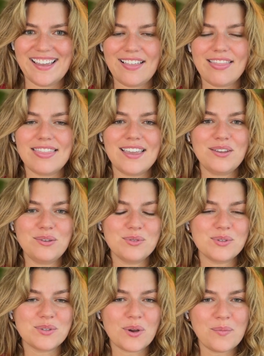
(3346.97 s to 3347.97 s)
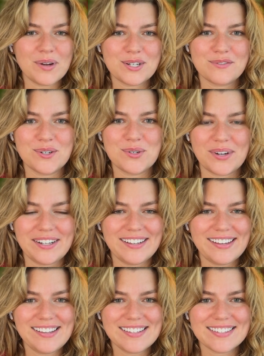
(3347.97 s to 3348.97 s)
Thank you so much for
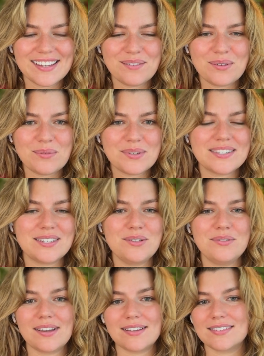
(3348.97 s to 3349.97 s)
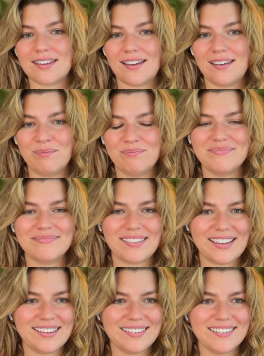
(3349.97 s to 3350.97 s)
joining us, and we will see you next time
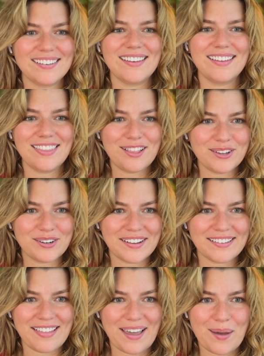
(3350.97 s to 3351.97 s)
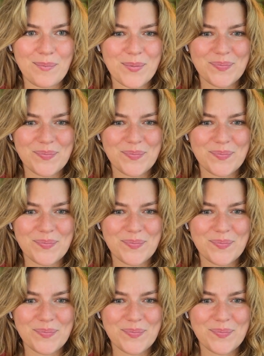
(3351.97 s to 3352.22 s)
in the Learning Lab.